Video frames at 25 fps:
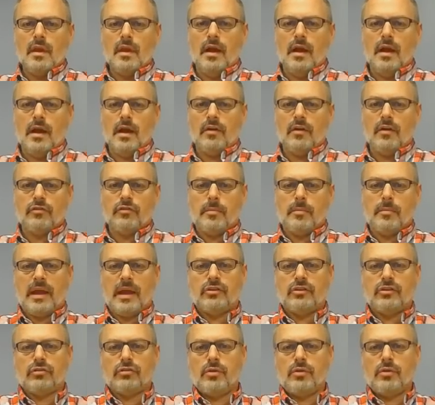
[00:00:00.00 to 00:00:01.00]
From
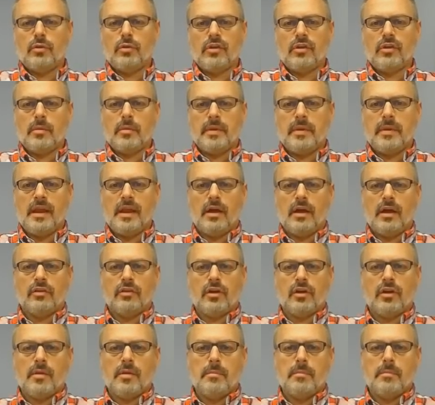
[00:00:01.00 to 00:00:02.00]
Adri, will there be other
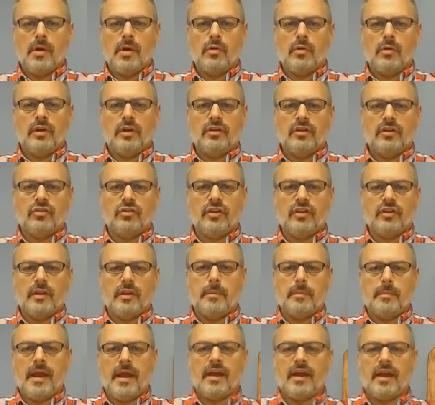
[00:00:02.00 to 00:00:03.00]
components in the
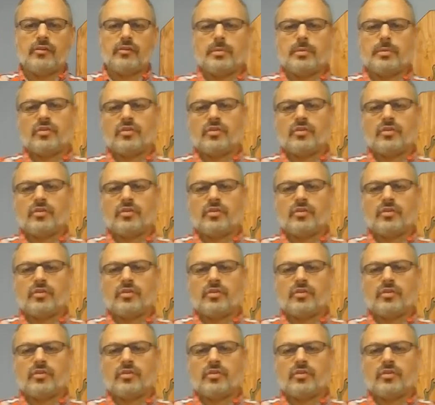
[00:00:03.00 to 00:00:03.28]
path besides